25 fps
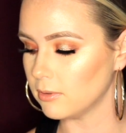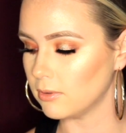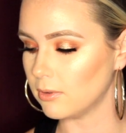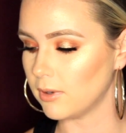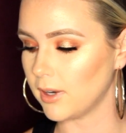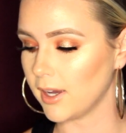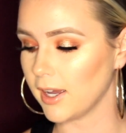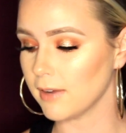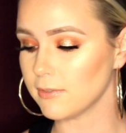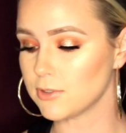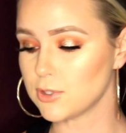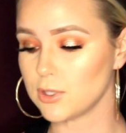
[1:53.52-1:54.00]

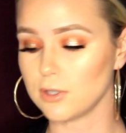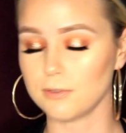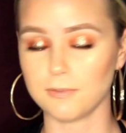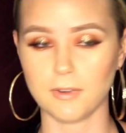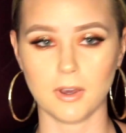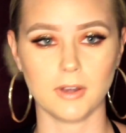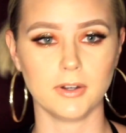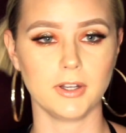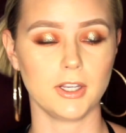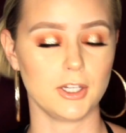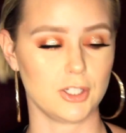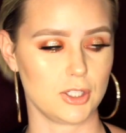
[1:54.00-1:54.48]
I have two
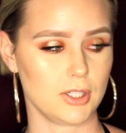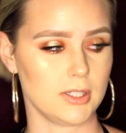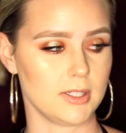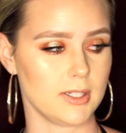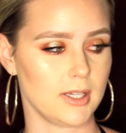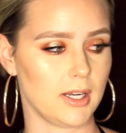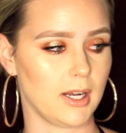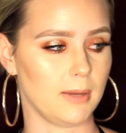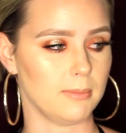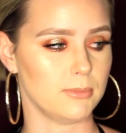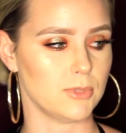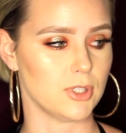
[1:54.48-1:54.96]
foundations
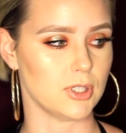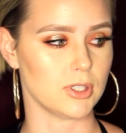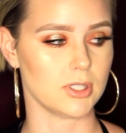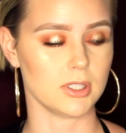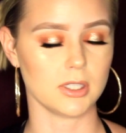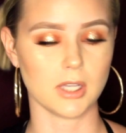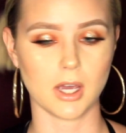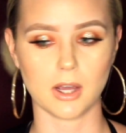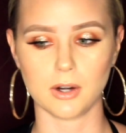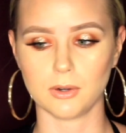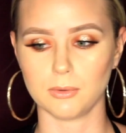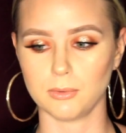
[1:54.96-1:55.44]
that I'm just
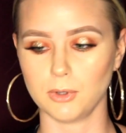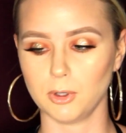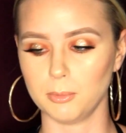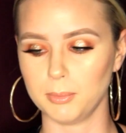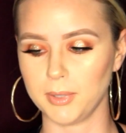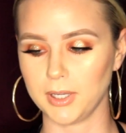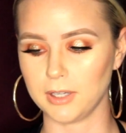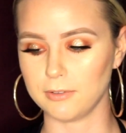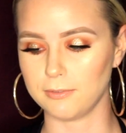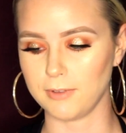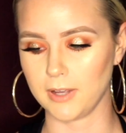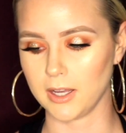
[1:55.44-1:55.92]
not a real
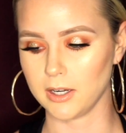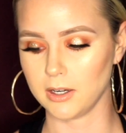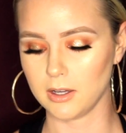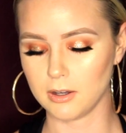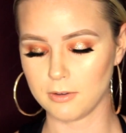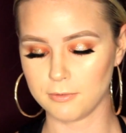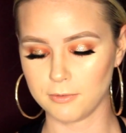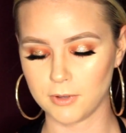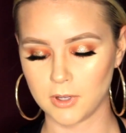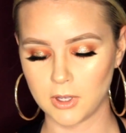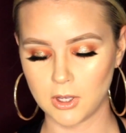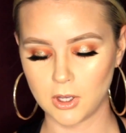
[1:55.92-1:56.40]
big fan
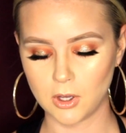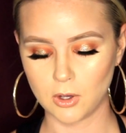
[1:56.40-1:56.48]
of.